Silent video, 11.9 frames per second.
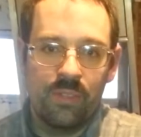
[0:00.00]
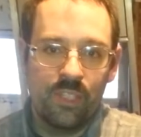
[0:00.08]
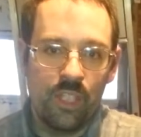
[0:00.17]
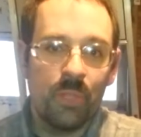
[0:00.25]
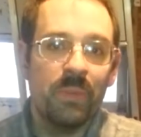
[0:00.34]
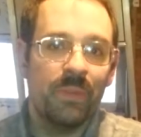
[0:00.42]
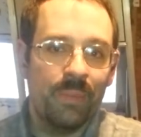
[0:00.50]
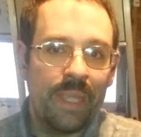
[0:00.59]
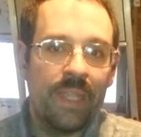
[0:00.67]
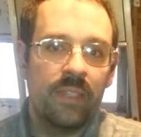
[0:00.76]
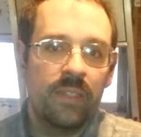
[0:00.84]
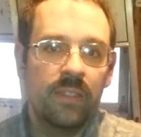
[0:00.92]
human
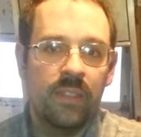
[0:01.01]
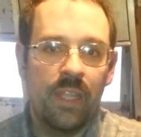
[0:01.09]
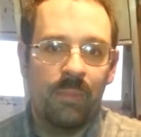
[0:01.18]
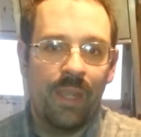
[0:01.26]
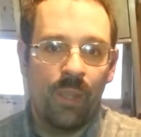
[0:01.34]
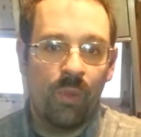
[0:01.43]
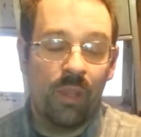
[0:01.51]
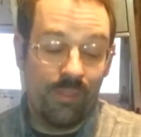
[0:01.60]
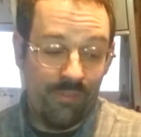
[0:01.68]
being at my work,